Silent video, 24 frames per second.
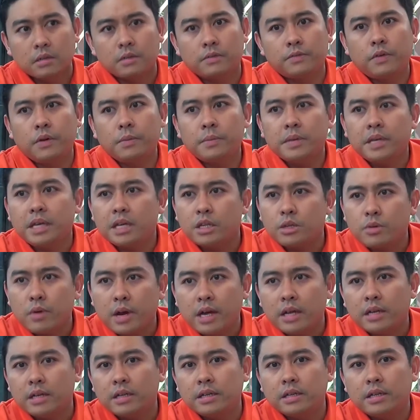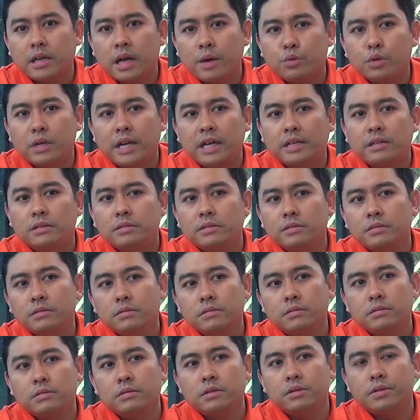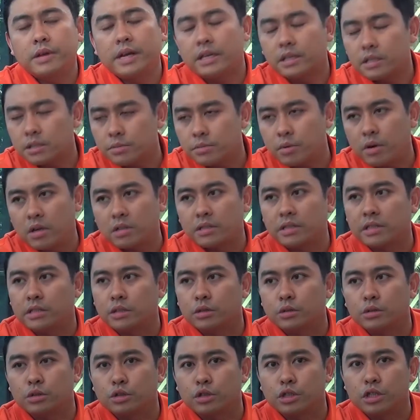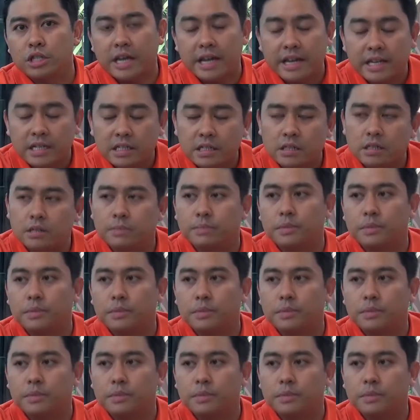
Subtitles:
For me, I would like to create this project to change the